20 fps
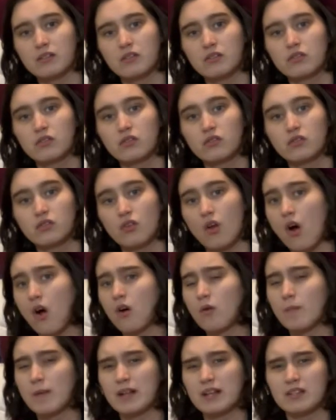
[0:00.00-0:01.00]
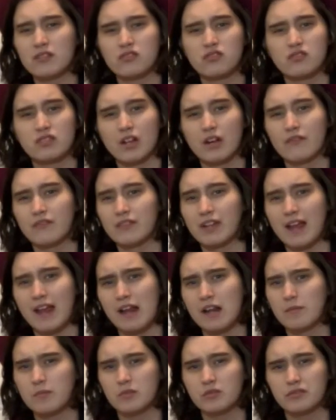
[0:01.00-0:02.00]
so many stuffed
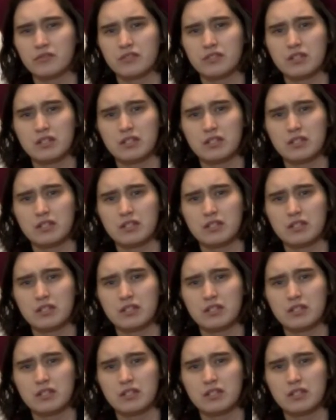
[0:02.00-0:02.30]
animals to